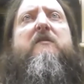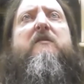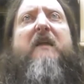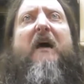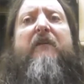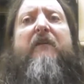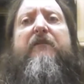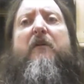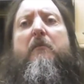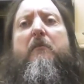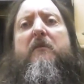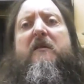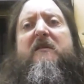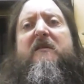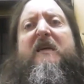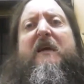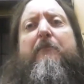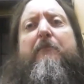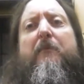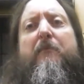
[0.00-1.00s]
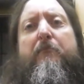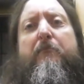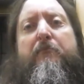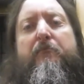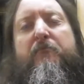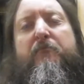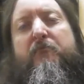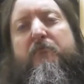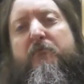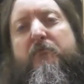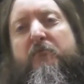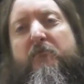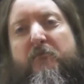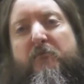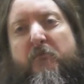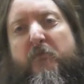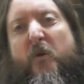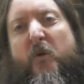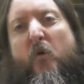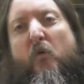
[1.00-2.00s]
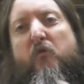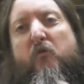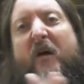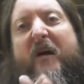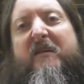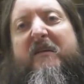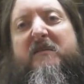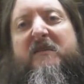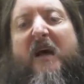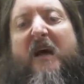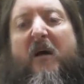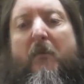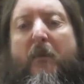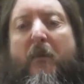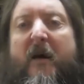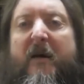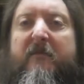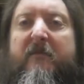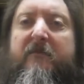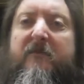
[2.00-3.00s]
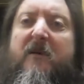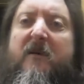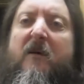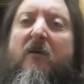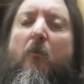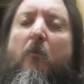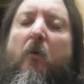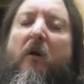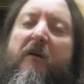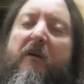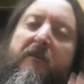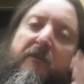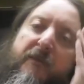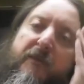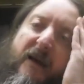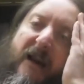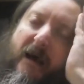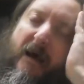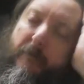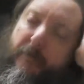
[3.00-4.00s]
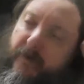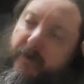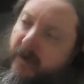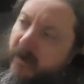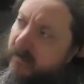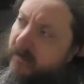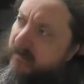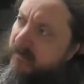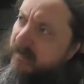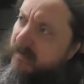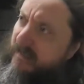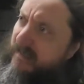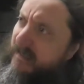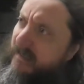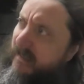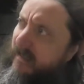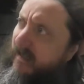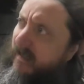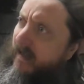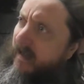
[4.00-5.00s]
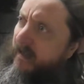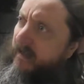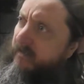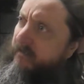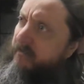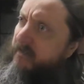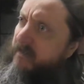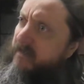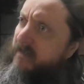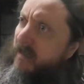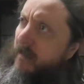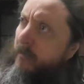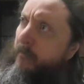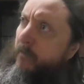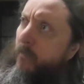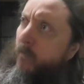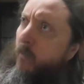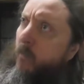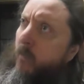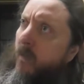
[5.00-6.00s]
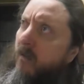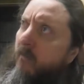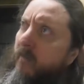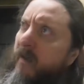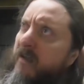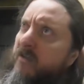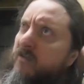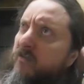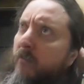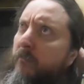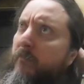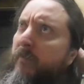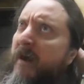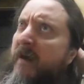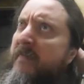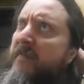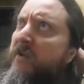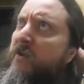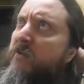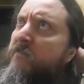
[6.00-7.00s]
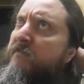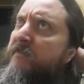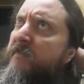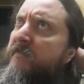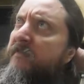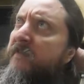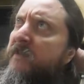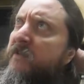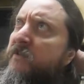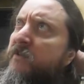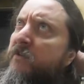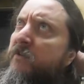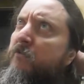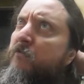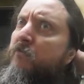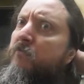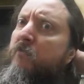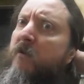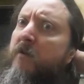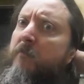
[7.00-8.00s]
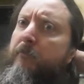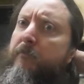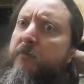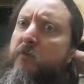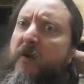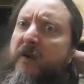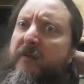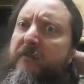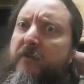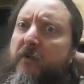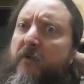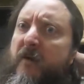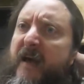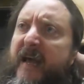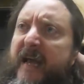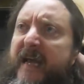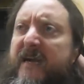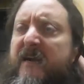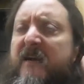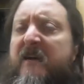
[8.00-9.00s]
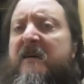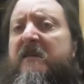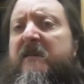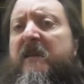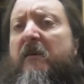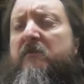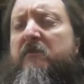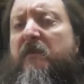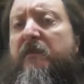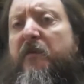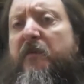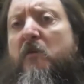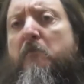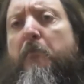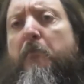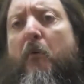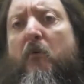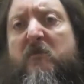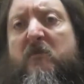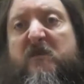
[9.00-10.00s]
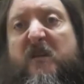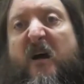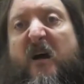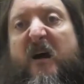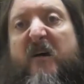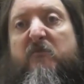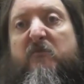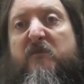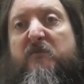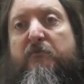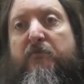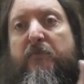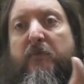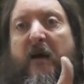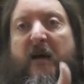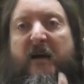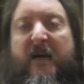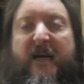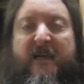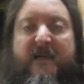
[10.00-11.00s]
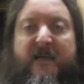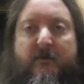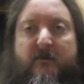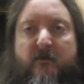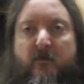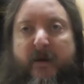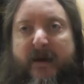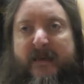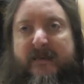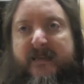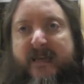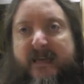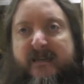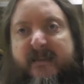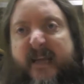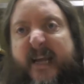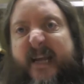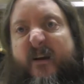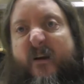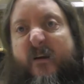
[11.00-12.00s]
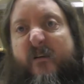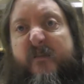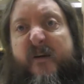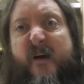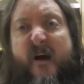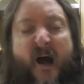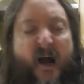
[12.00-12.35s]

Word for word: stuff, there's a couple of little runs that I might want to fill up, you know. Like, for example, uh, when I stopped buying the new 52 in 2013, there was a few books that I would, I clicked up to about 16 of.